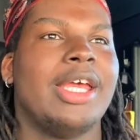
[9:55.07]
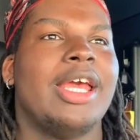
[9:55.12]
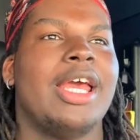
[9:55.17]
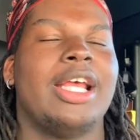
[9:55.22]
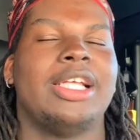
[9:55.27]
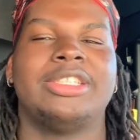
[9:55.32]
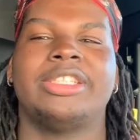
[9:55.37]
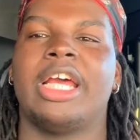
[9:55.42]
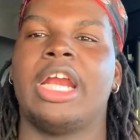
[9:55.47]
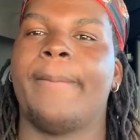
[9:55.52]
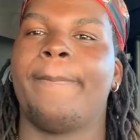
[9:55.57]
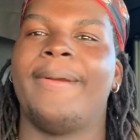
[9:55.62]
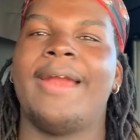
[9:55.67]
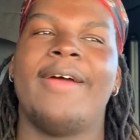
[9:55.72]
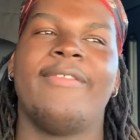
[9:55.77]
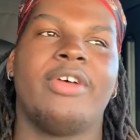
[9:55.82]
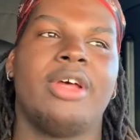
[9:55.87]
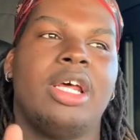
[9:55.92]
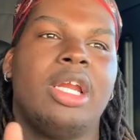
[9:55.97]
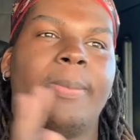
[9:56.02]
started
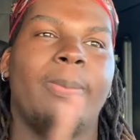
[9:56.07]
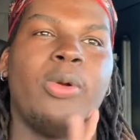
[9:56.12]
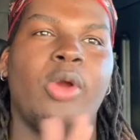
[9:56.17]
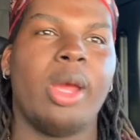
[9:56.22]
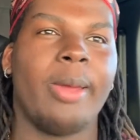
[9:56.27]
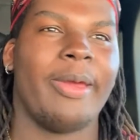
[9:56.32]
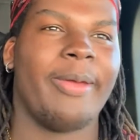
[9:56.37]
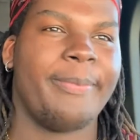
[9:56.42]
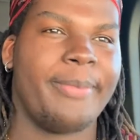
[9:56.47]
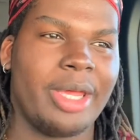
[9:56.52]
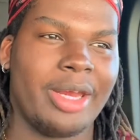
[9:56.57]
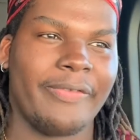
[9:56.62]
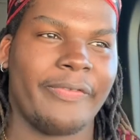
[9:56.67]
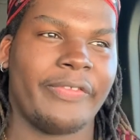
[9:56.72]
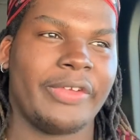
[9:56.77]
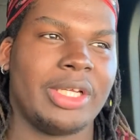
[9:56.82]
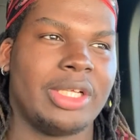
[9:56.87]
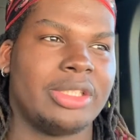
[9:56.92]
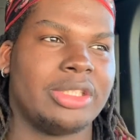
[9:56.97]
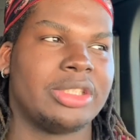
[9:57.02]
applying for unemployment
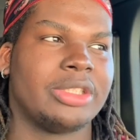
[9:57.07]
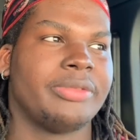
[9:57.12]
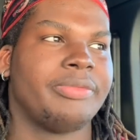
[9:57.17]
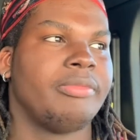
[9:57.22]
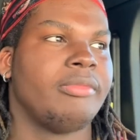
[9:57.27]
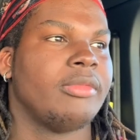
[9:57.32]
benefits.